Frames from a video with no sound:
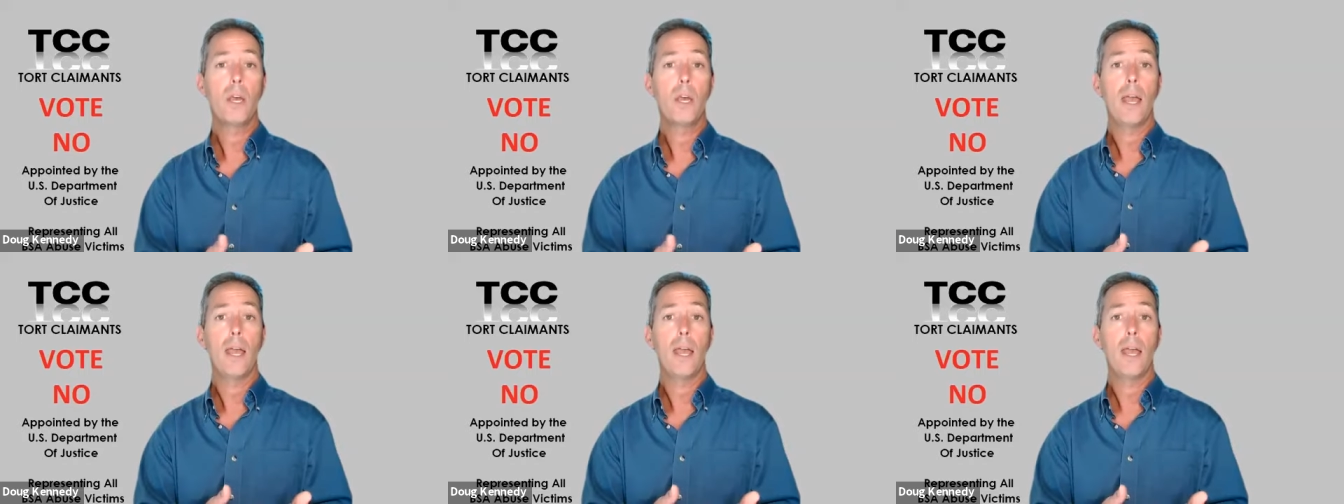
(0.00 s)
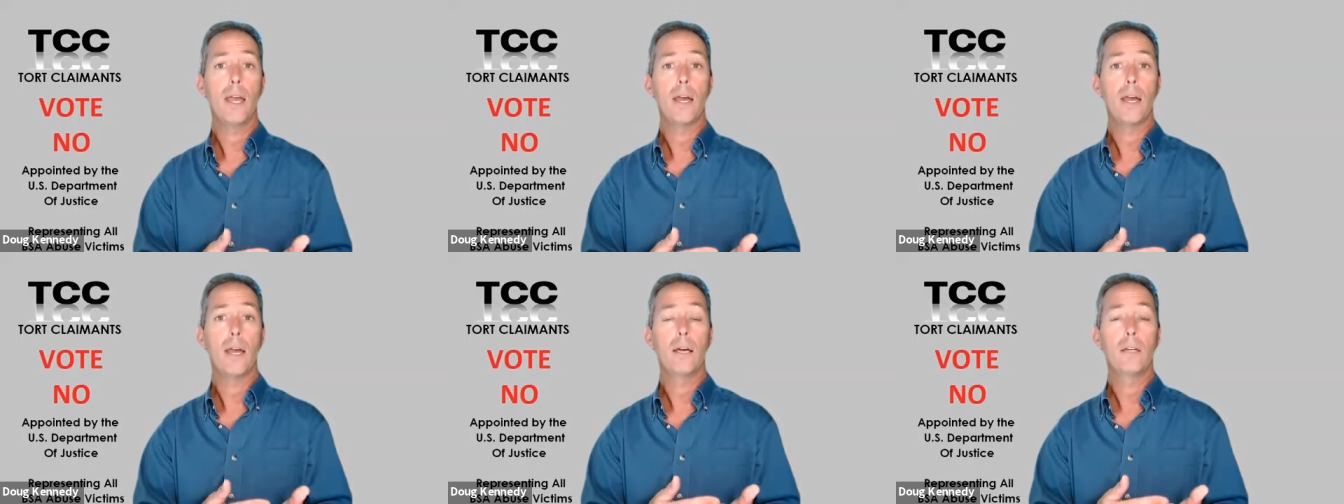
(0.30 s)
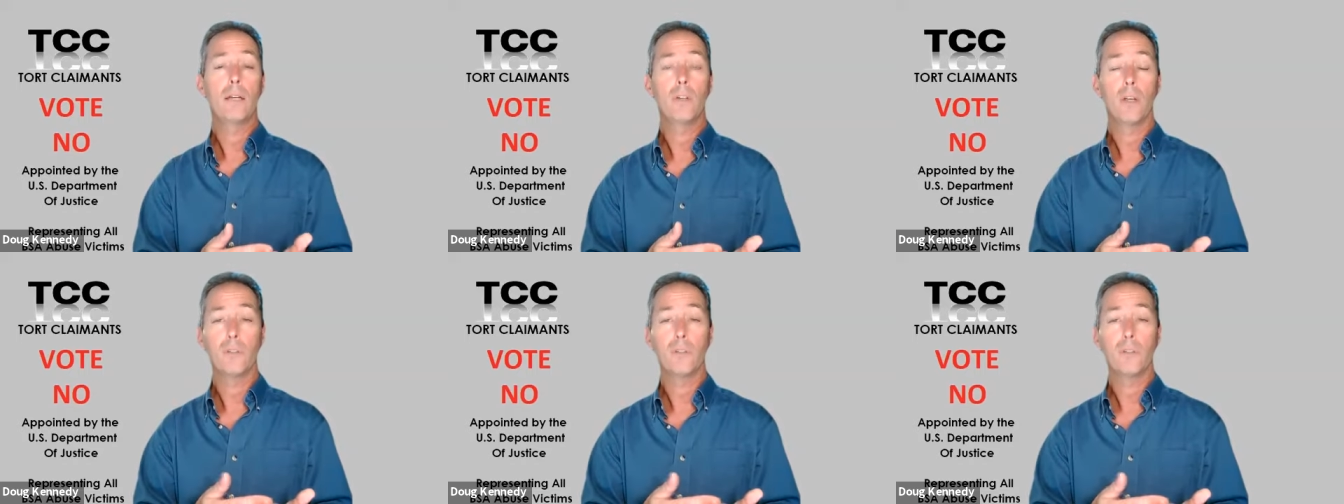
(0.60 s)

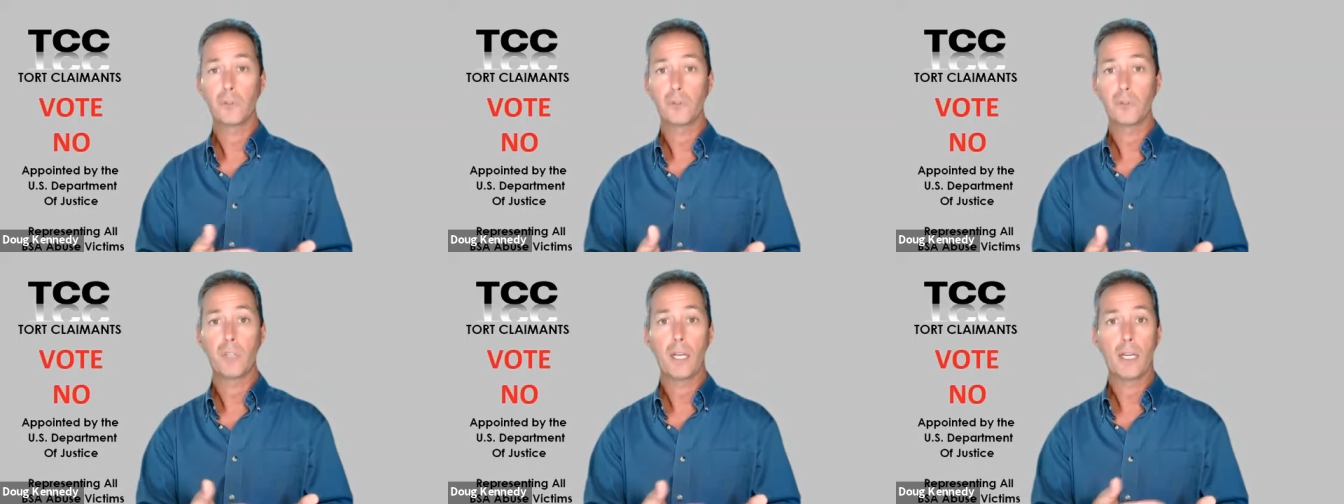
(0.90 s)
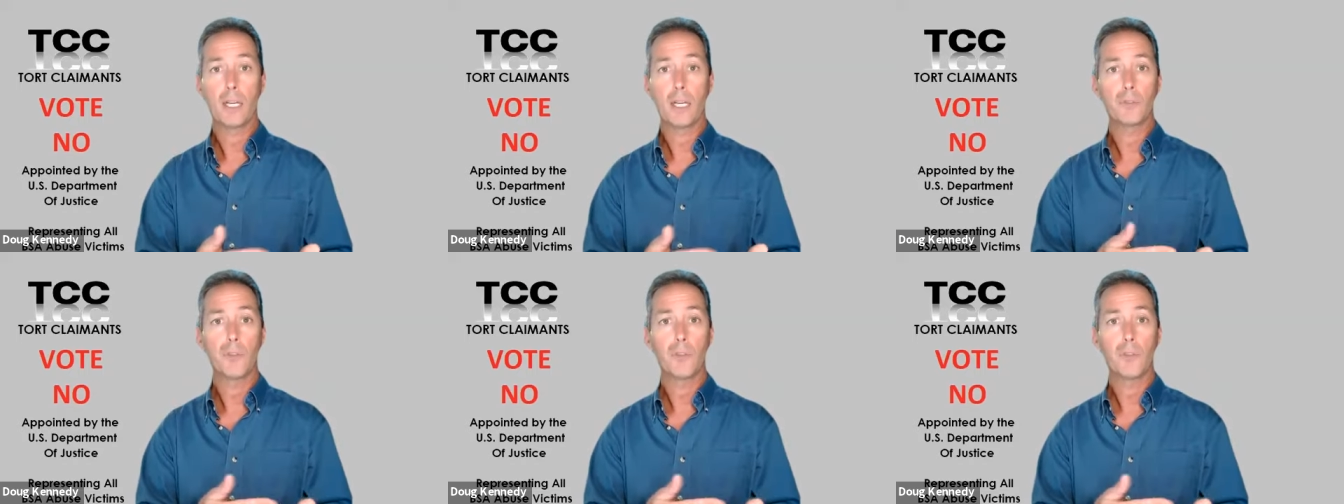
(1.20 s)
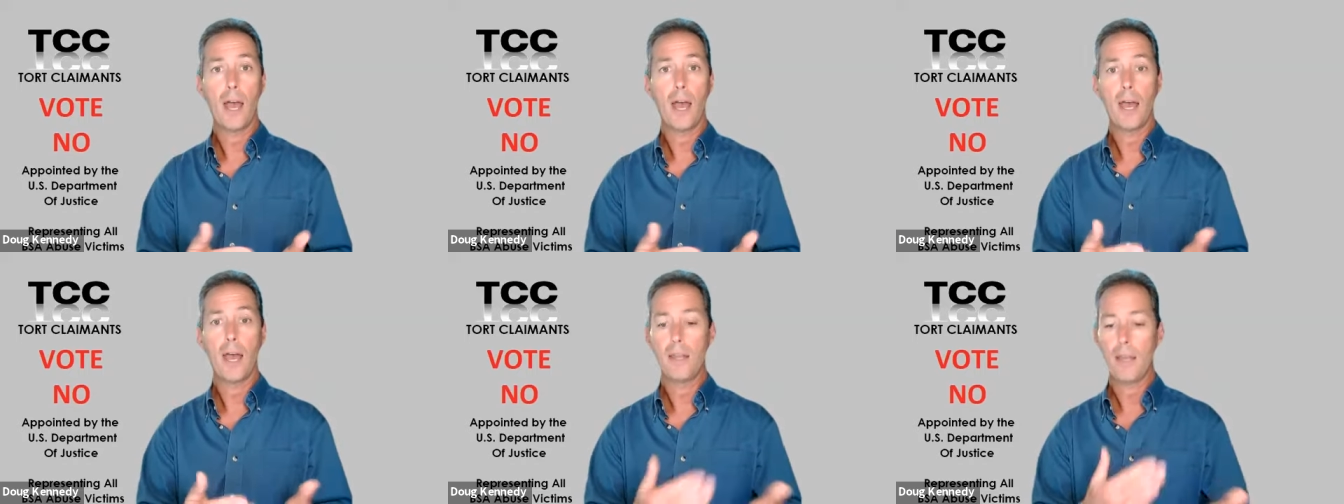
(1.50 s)
and understands
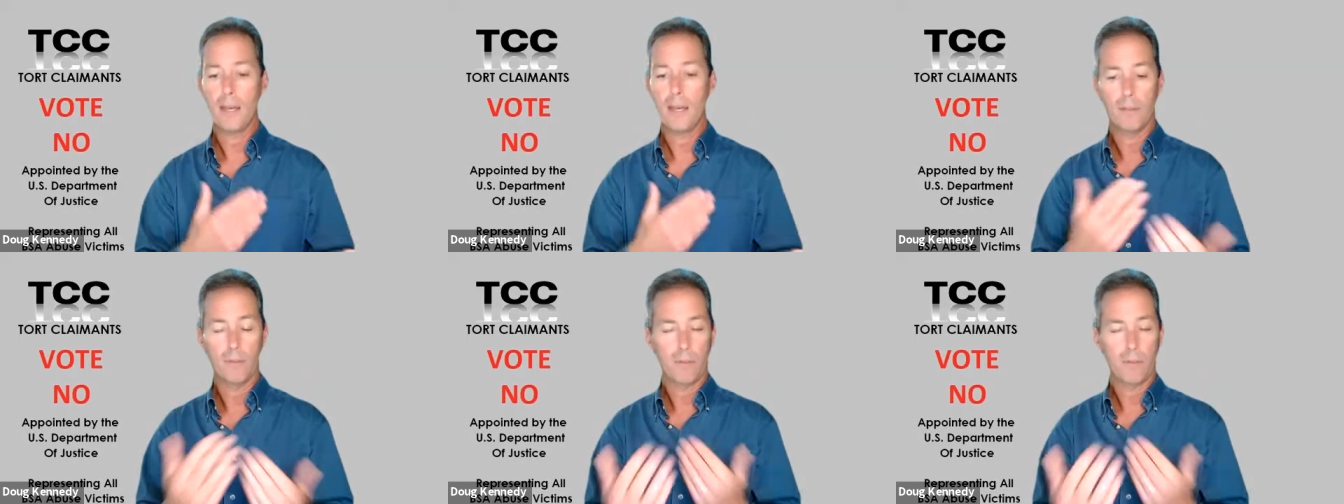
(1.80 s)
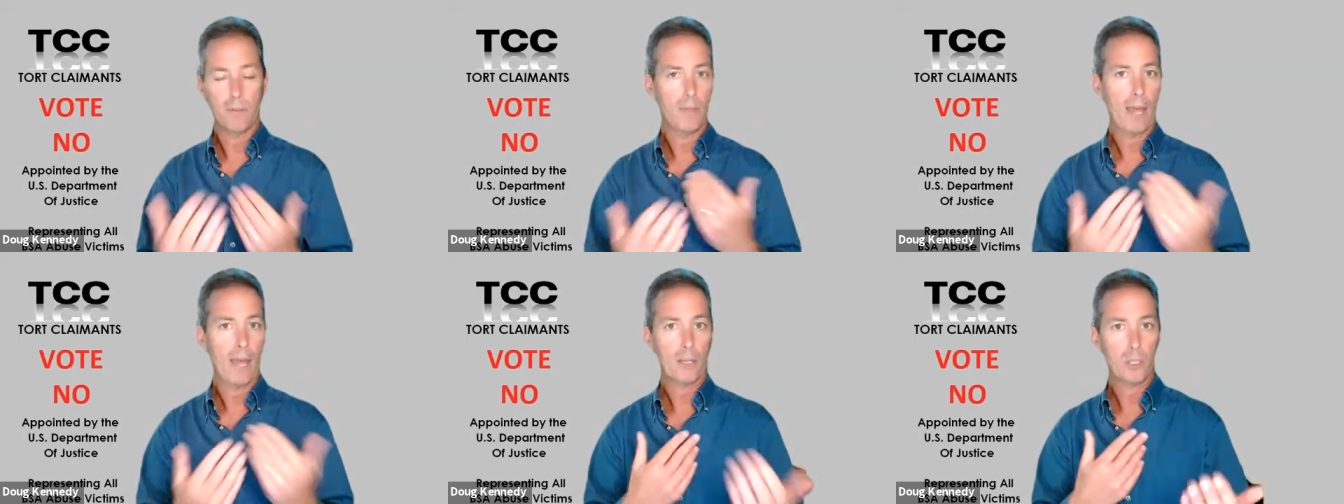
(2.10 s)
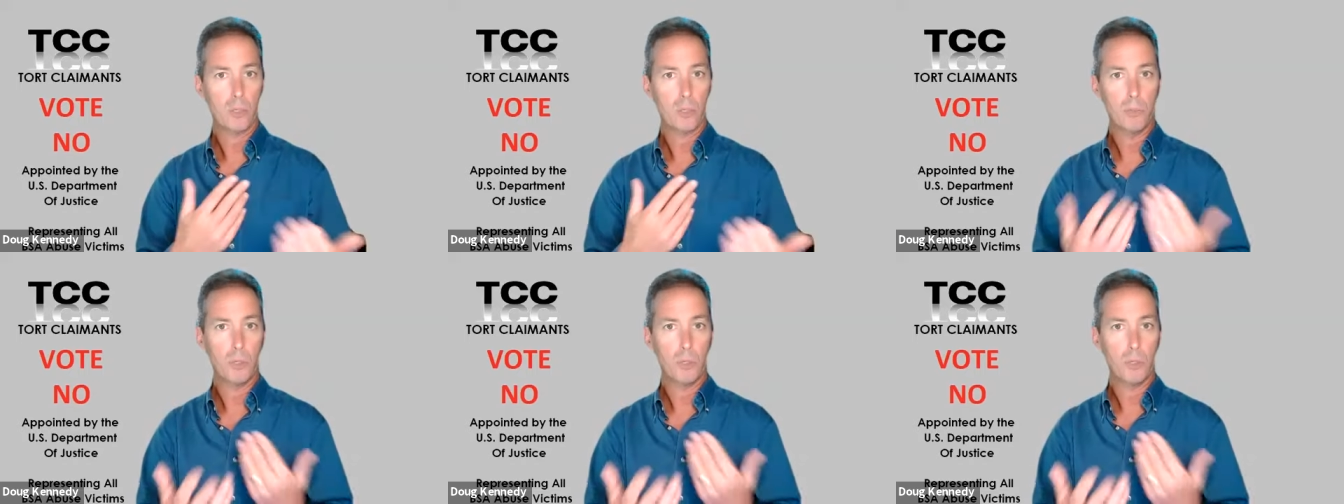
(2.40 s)
that, and that
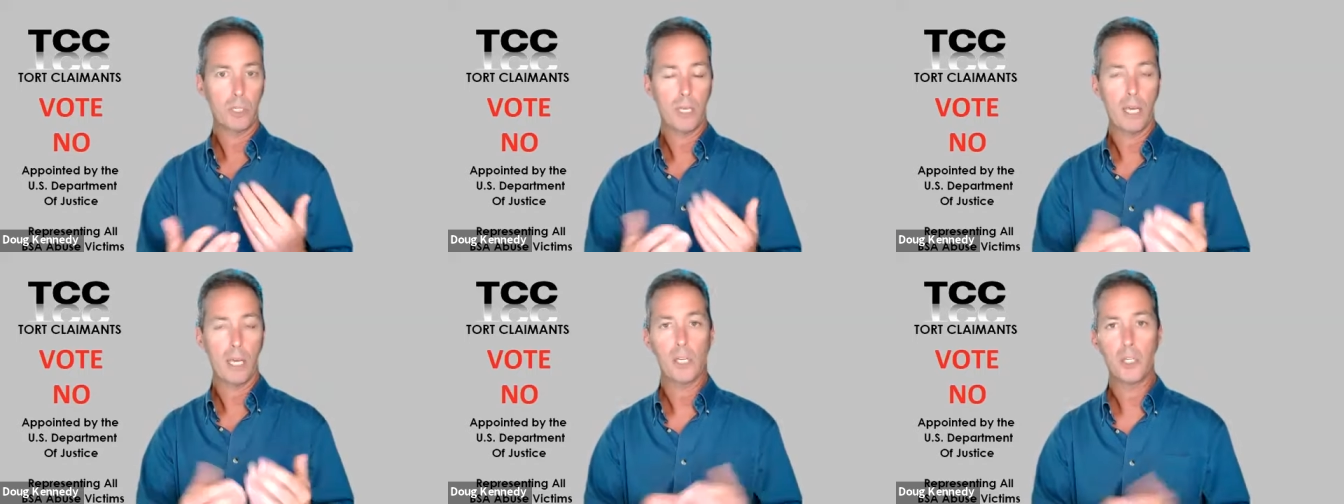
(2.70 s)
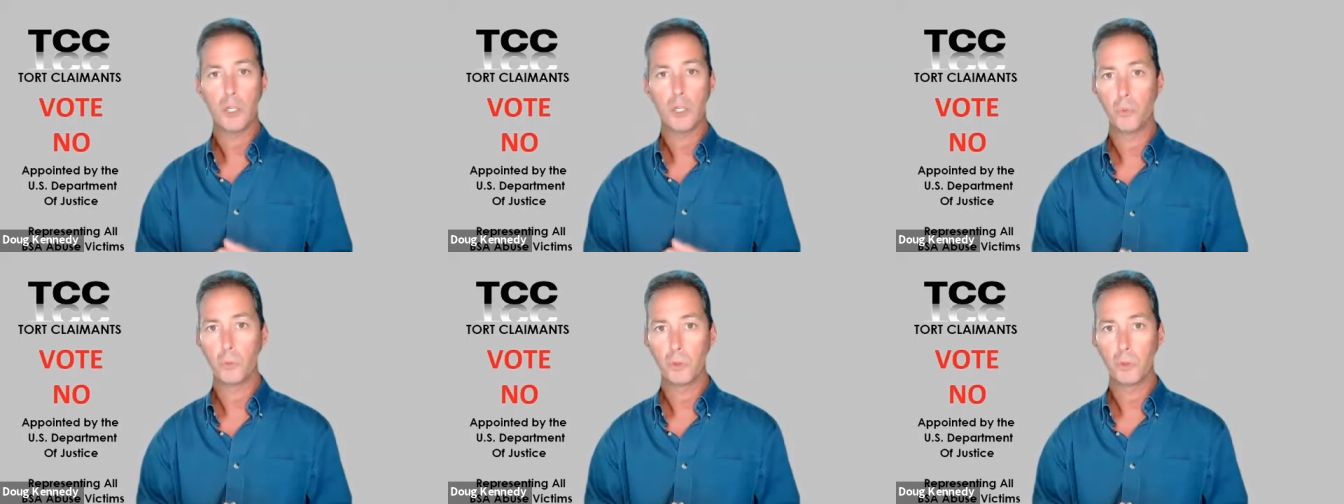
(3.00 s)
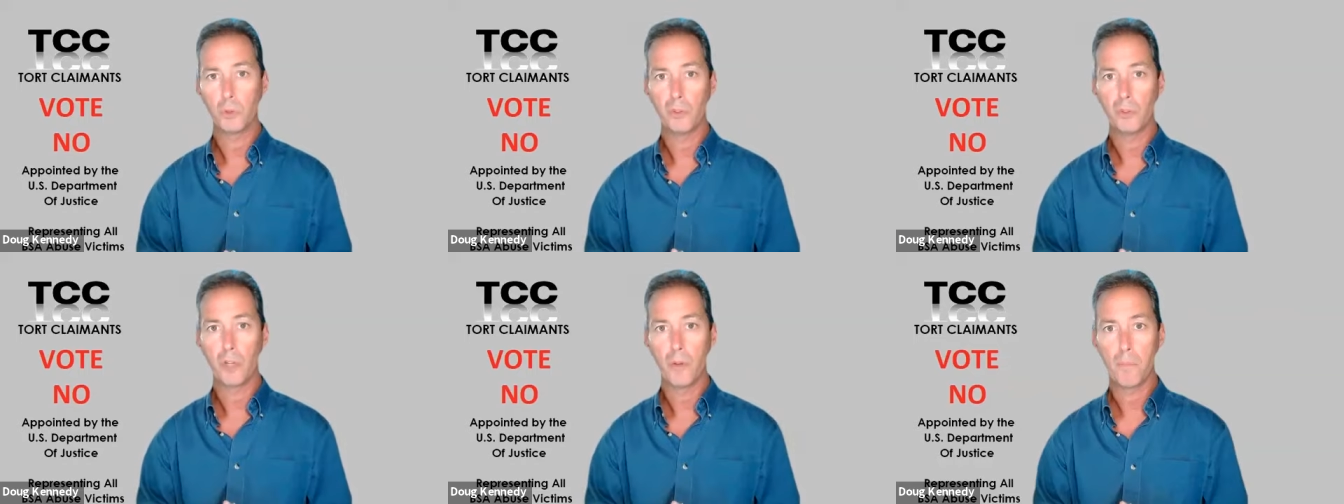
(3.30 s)
communication
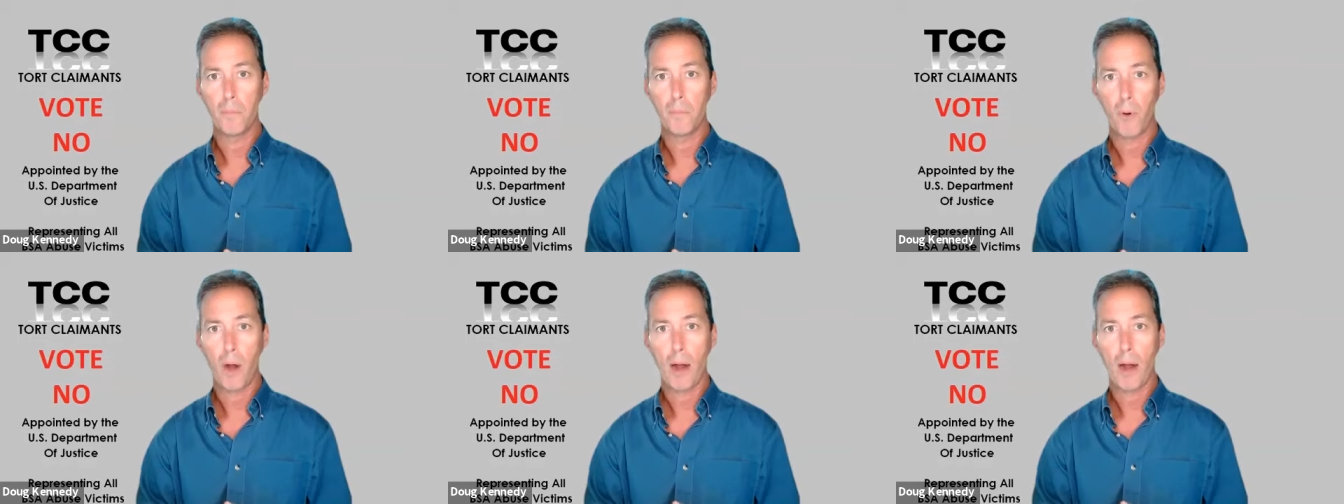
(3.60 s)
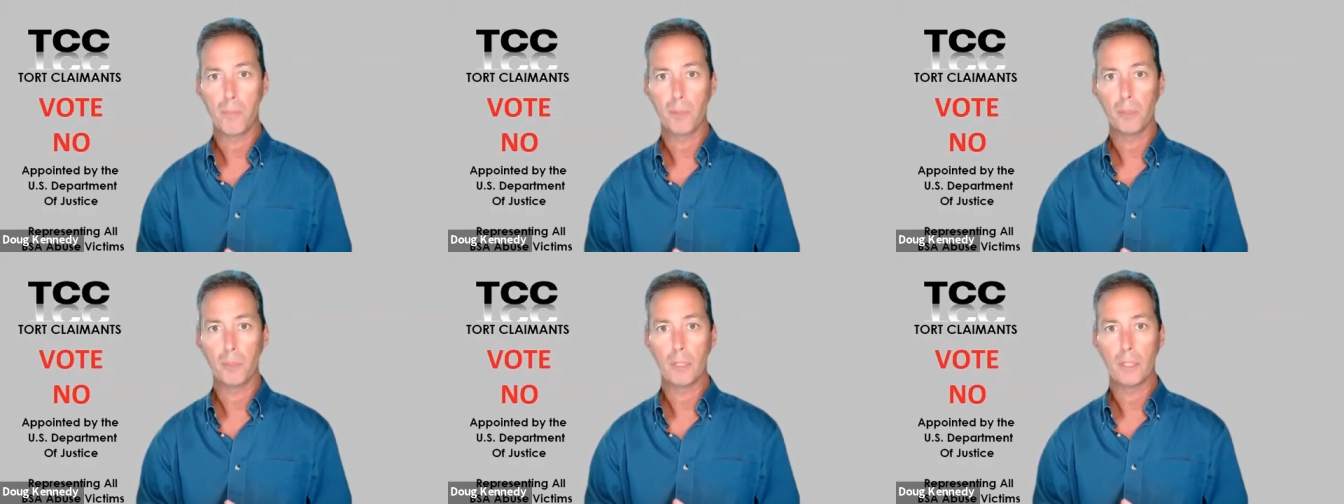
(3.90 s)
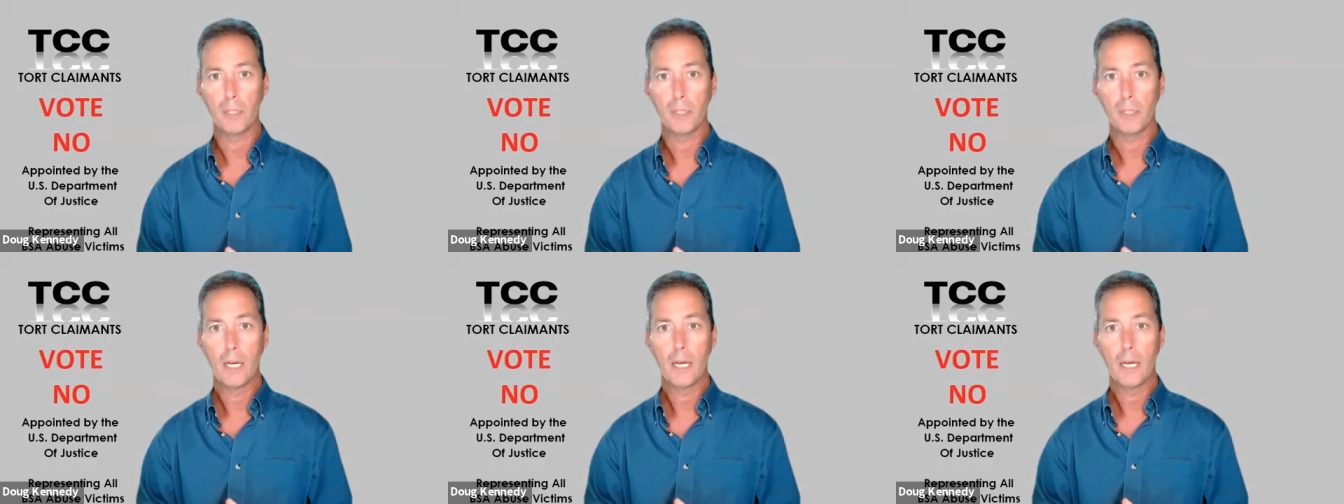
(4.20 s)
was done properly.